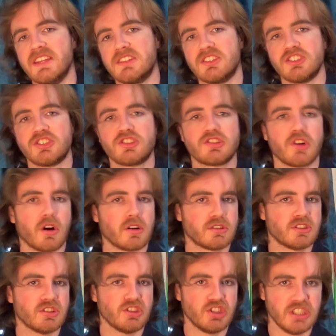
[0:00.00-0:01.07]
to
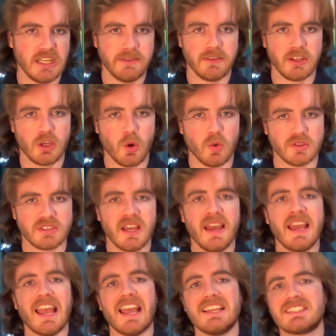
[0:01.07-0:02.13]
start achieving goals,
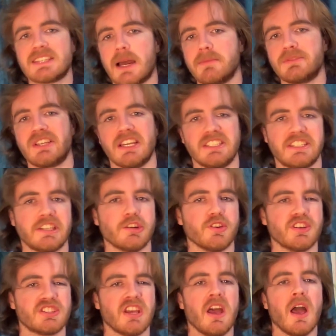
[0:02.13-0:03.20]
it's time to get
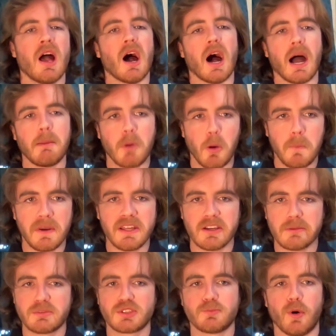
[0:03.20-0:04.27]
serious. I'm opening
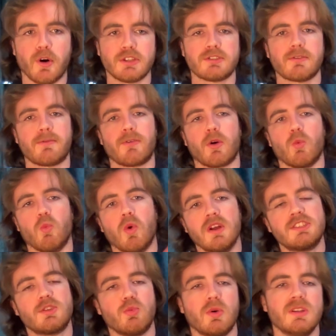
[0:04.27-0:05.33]
up spots for
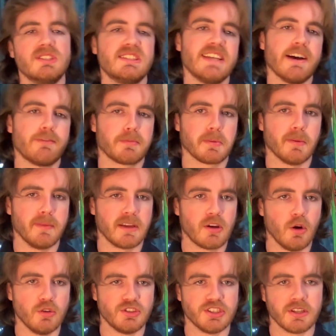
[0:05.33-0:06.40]
one-to-one self-improvement
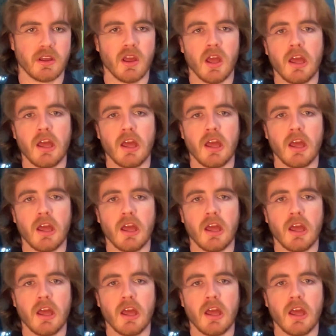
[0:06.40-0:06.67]
coaching.